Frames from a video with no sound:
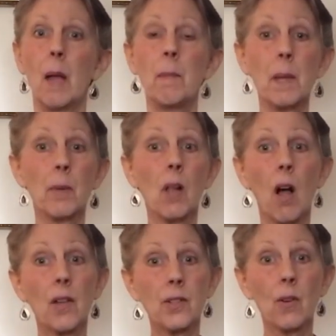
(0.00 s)
People
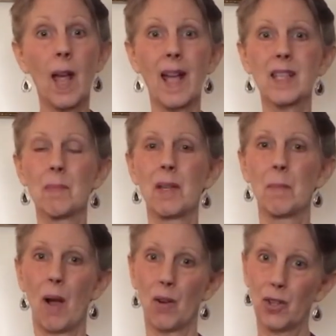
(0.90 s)
also ask me
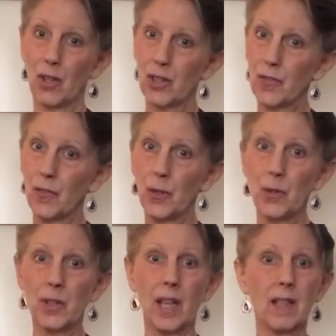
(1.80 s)
about cooked
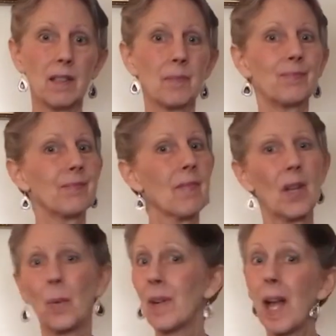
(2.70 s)
food, and
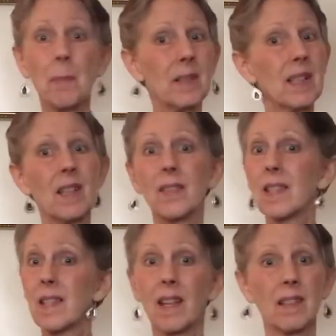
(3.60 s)
what I believe
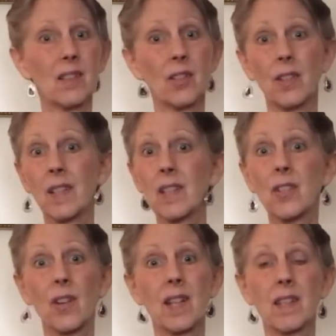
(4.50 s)
is that during this
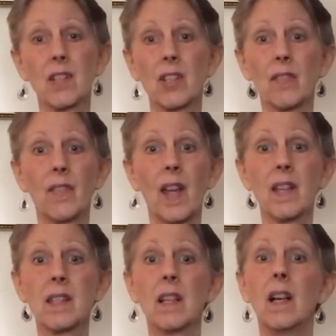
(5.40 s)
transition
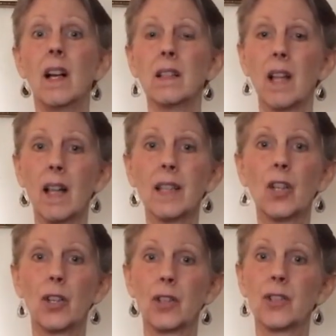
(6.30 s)
phase, lightly
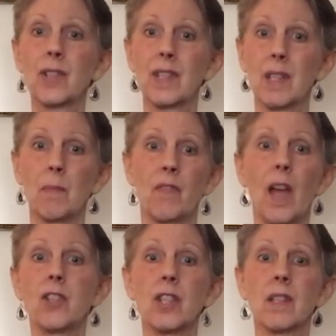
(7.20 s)
cooked or steamed
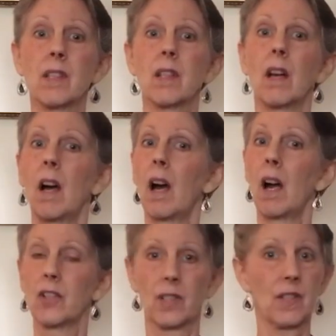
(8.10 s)
veggies
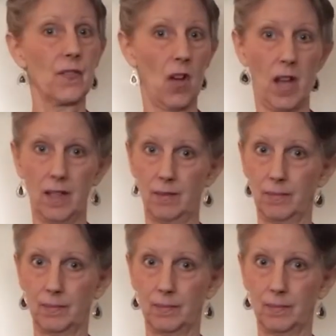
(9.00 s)
are just fine.